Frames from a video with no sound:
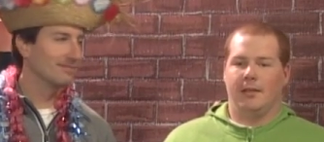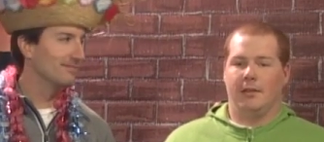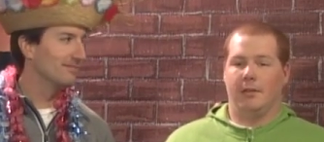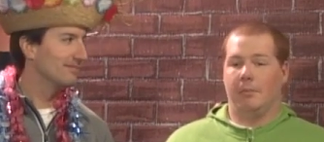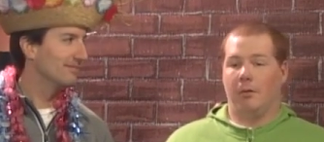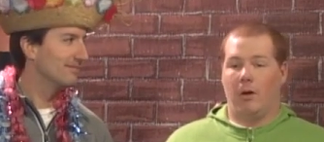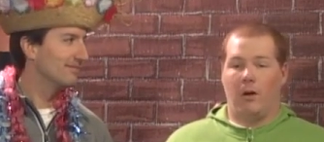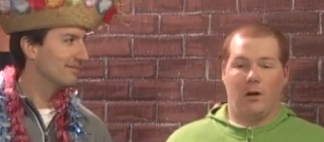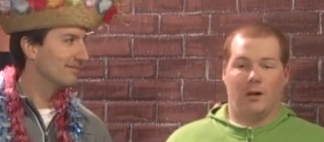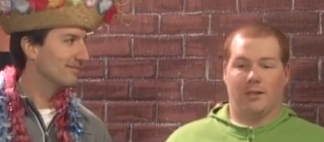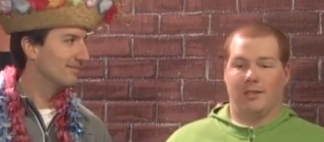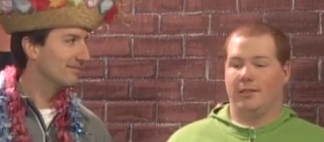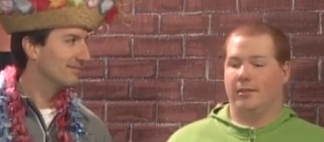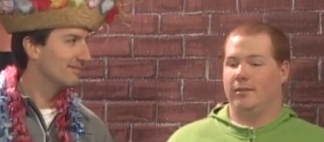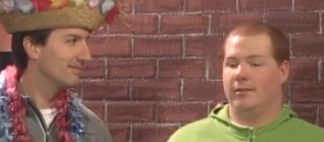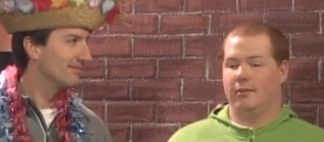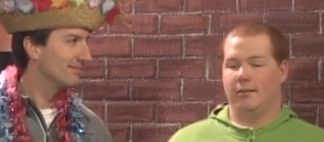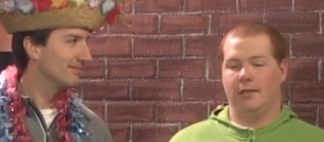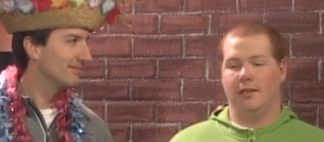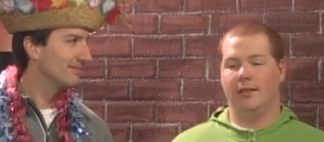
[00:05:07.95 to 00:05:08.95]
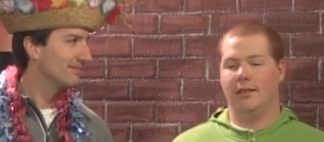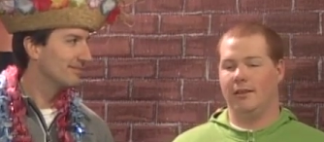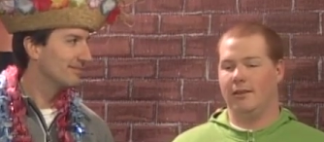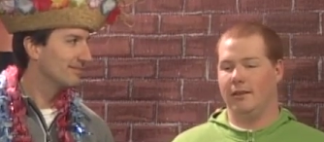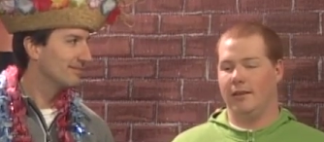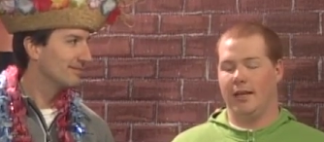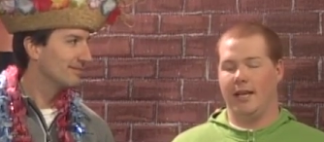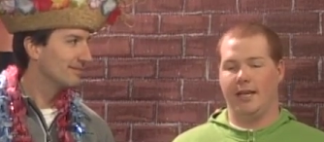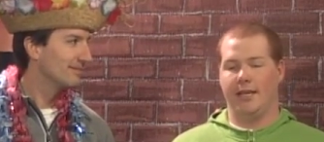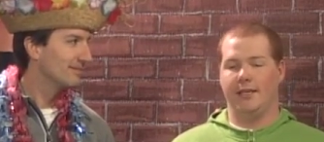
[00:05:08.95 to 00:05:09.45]
Speaker 1: The Broncs
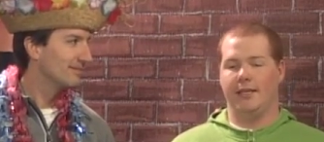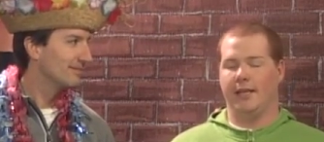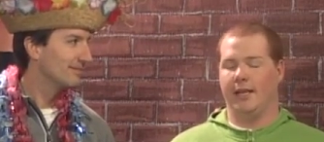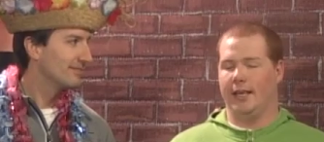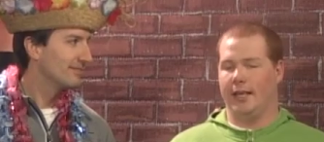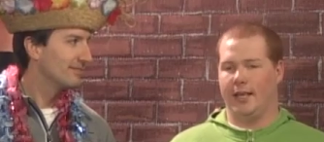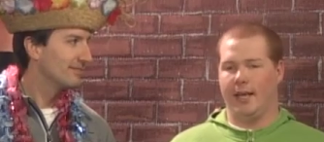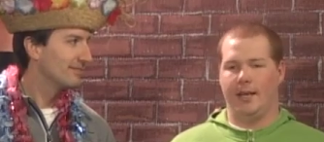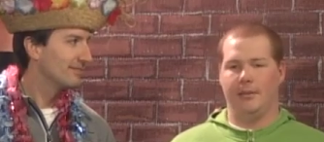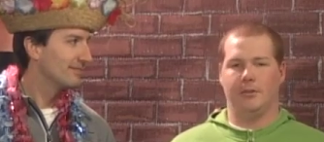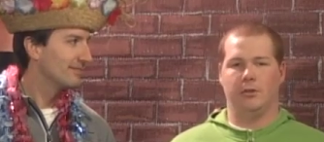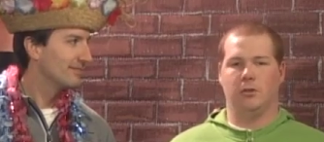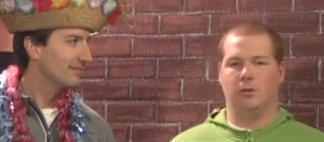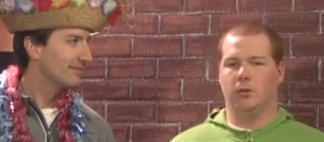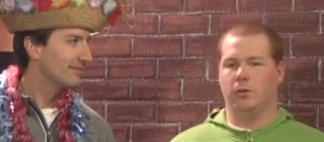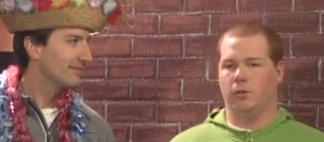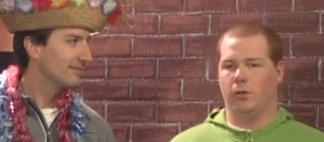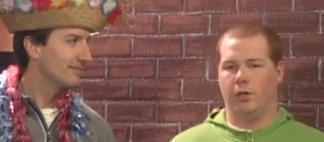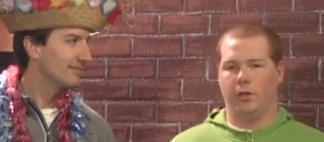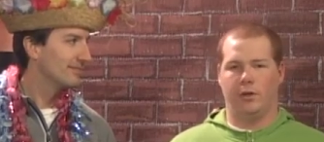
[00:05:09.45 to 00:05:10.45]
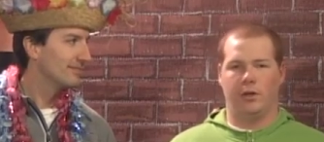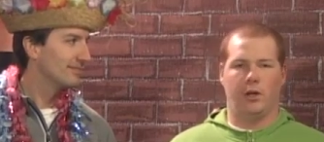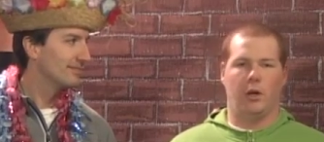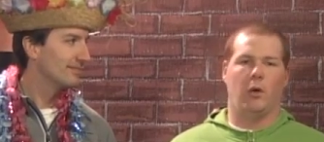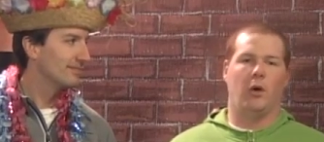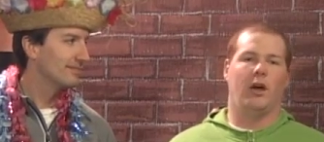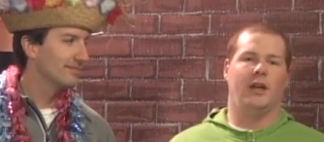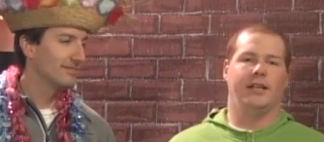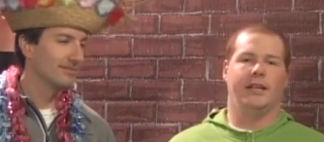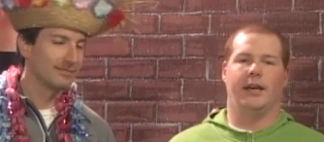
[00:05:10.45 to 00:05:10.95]
Nate Dick, Gabe Solster, you can
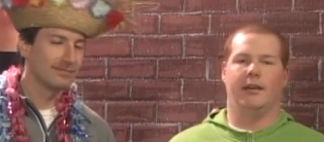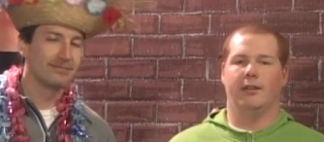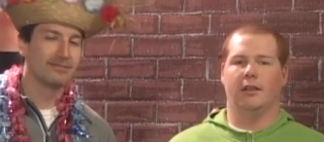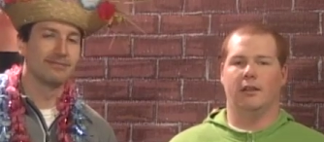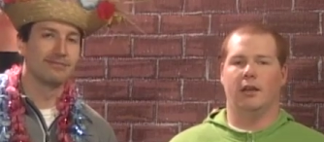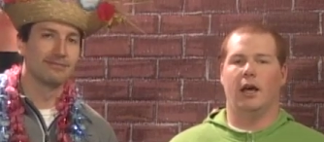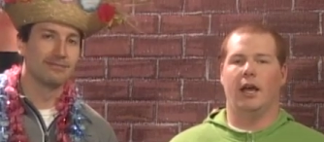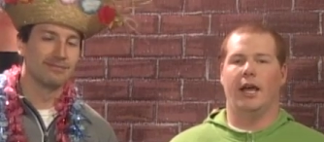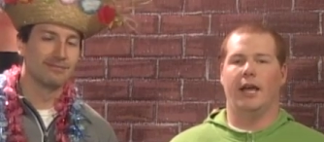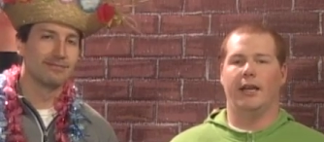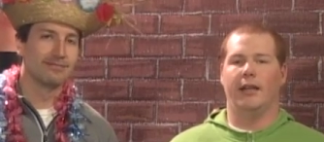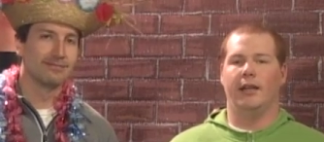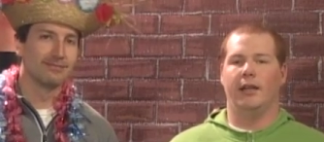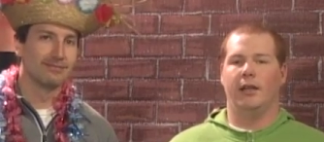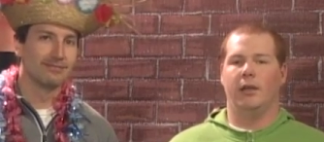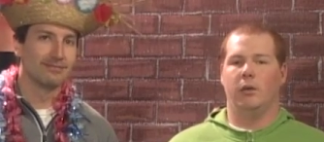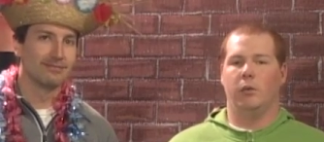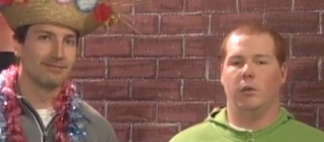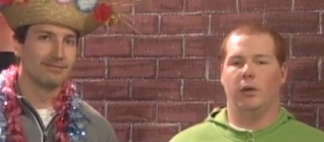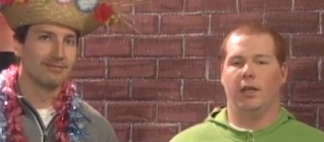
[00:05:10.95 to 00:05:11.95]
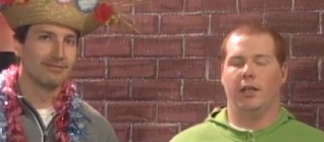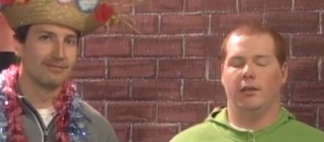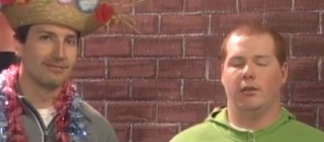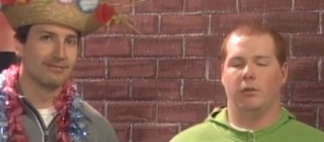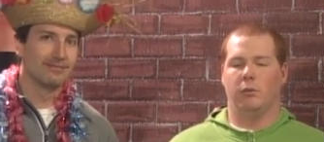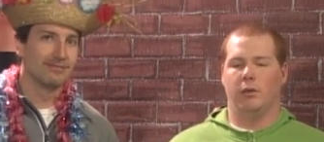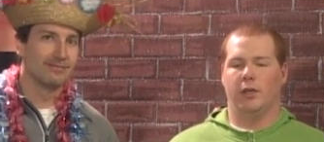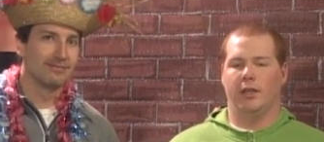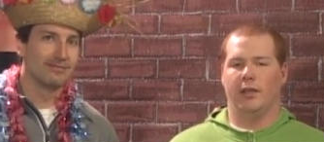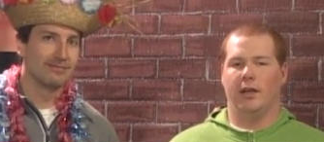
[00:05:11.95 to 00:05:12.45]
go on down the line
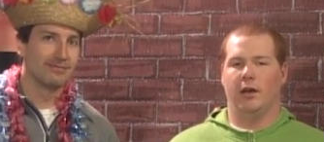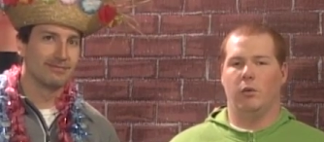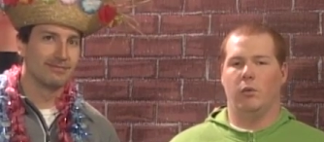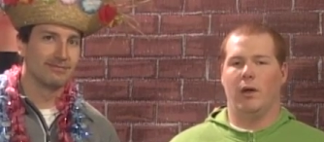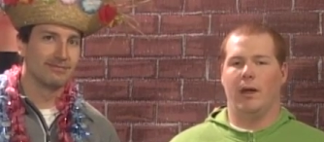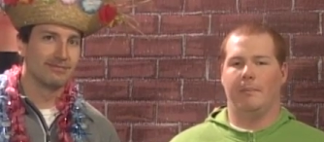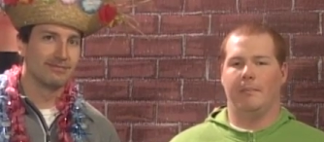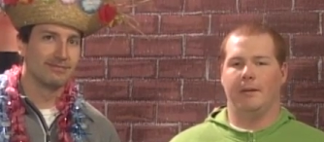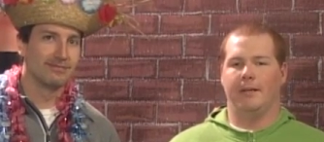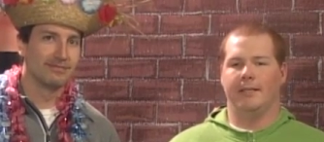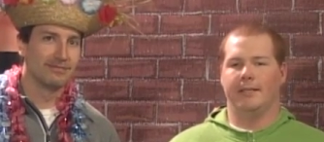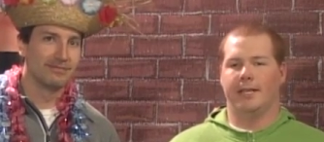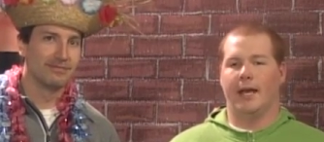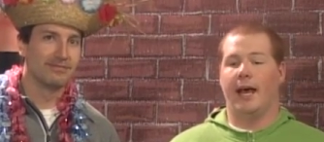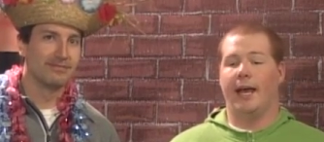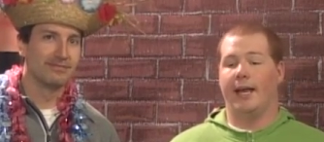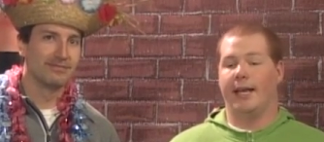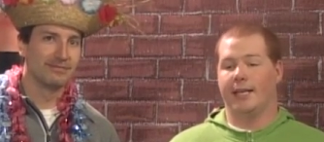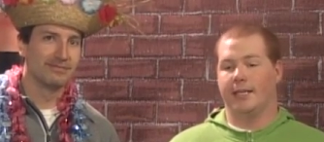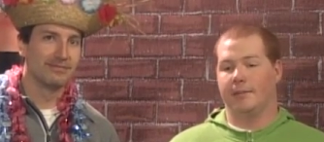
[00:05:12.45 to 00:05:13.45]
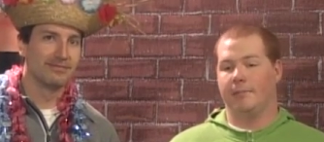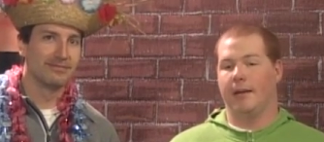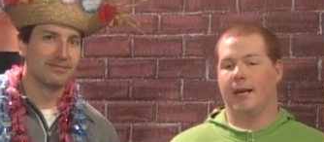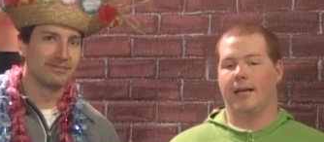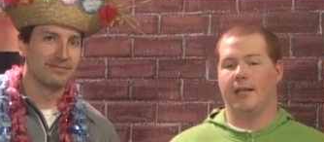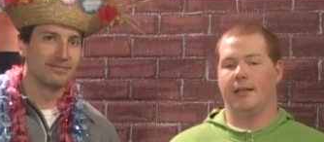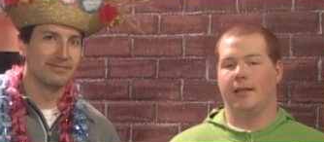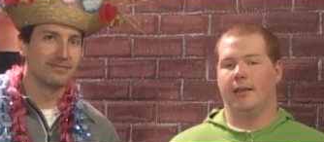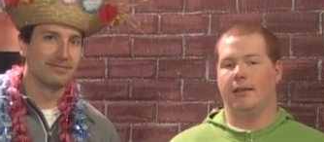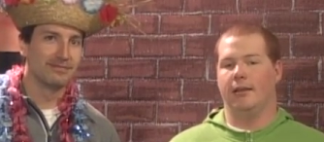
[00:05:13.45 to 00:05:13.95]
with with their weapons. I
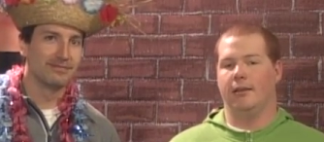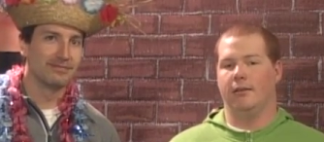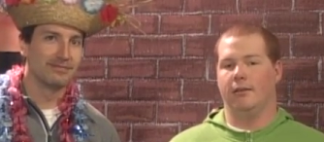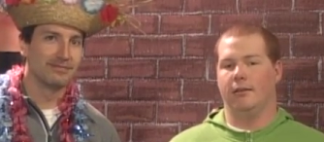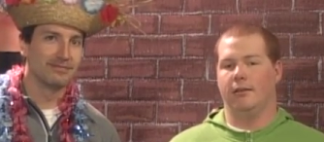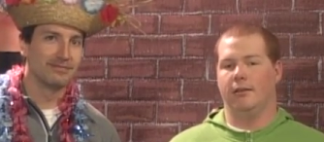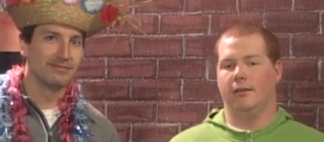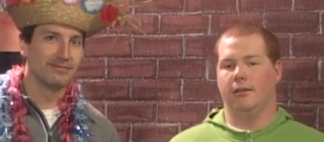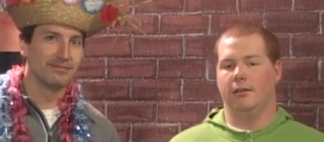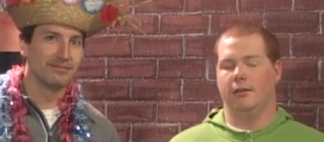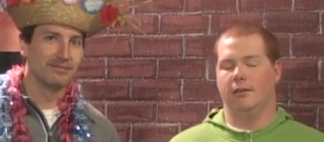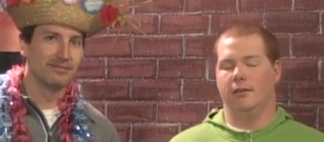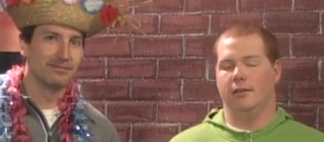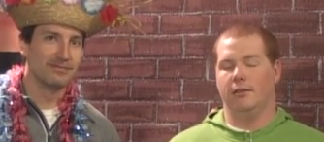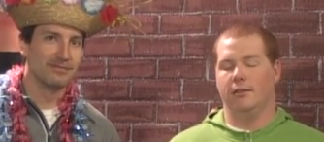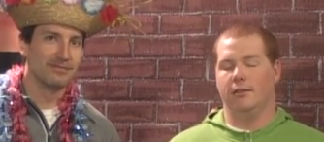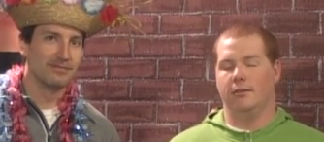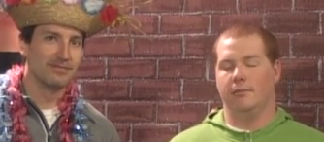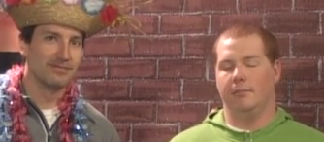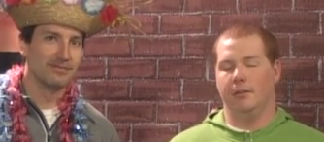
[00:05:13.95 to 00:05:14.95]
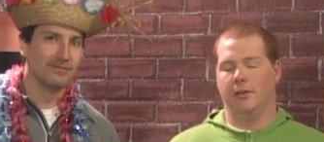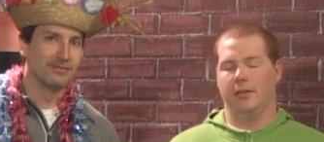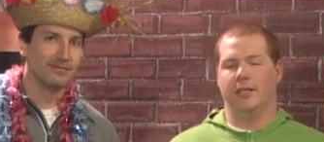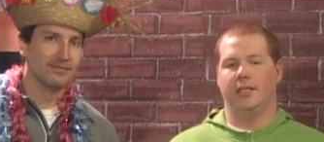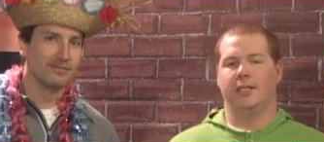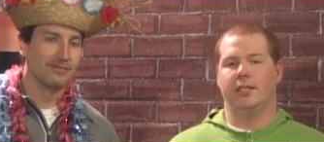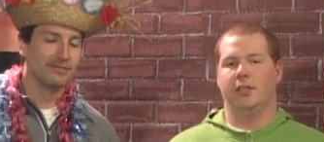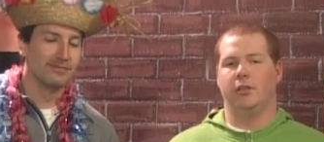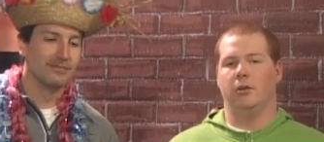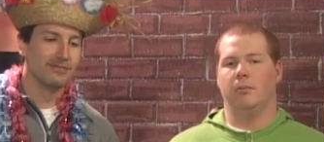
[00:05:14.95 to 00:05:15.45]
expect the the, the
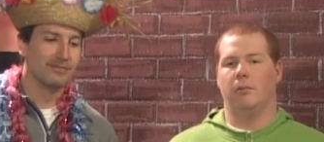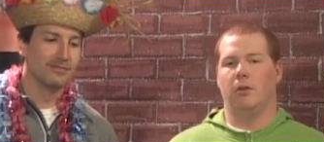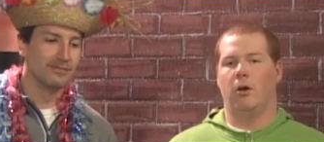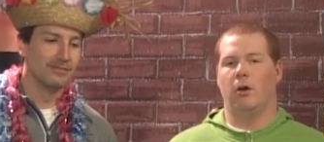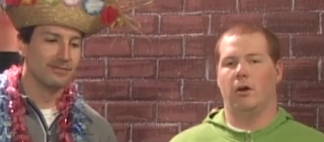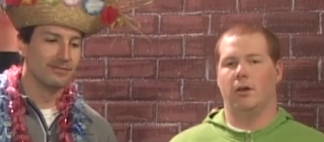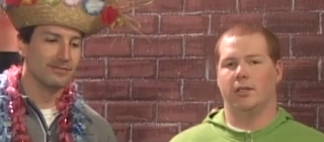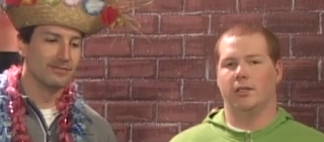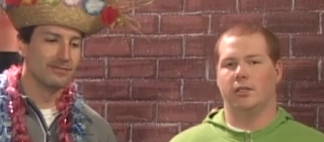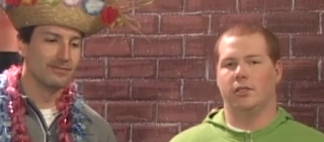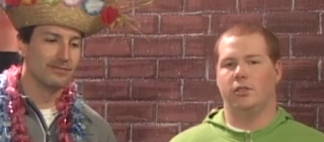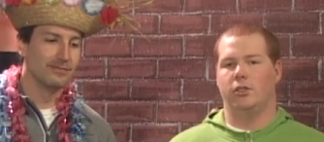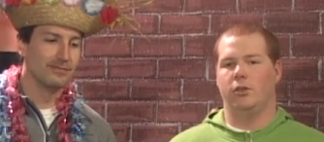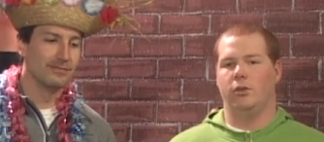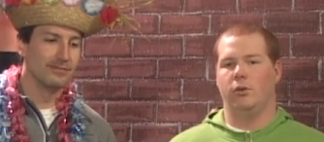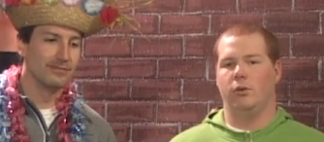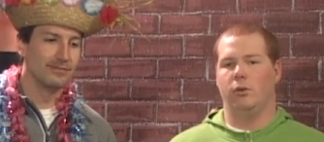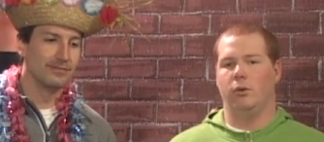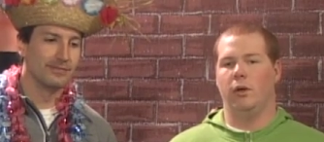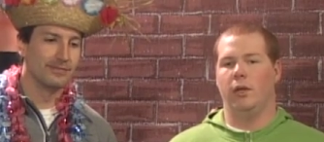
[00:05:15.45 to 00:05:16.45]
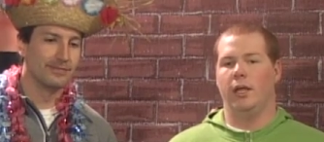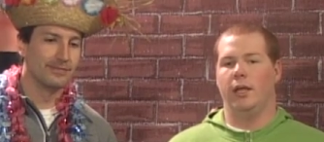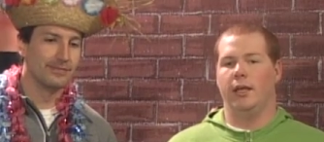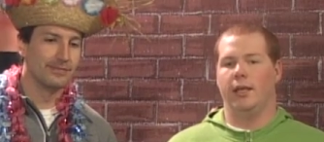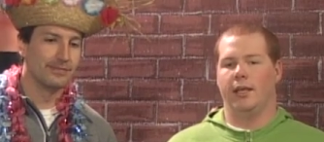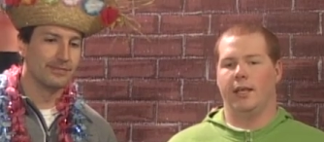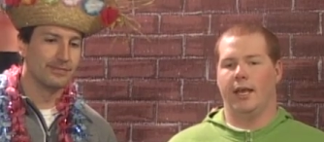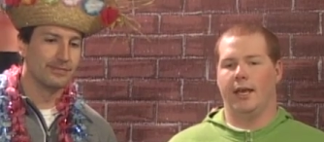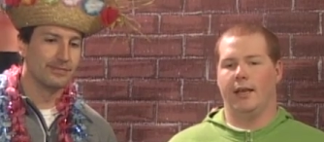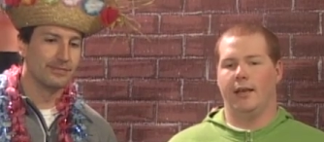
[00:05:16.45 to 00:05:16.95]
Billings Senior Broncs to
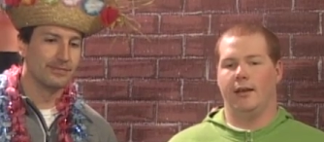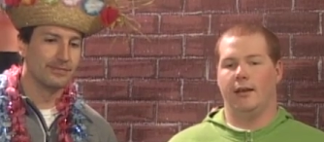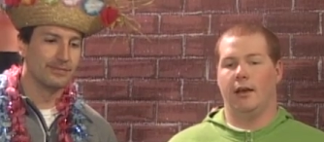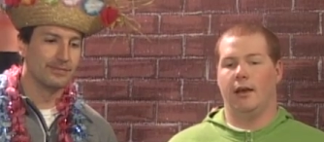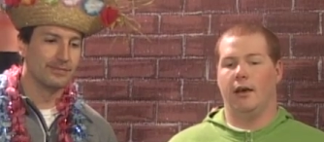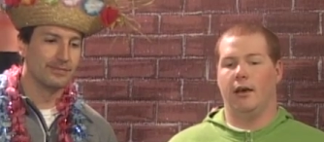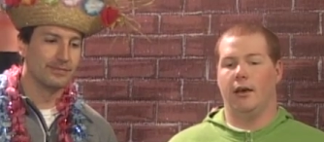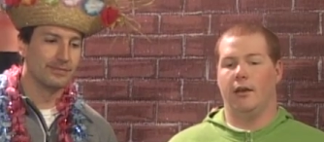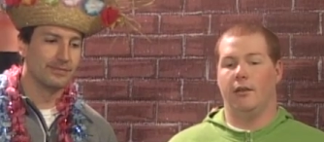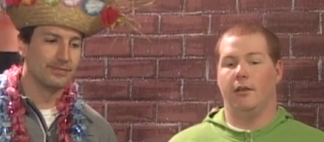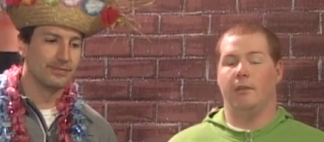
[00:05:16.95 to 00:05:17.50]
get uh,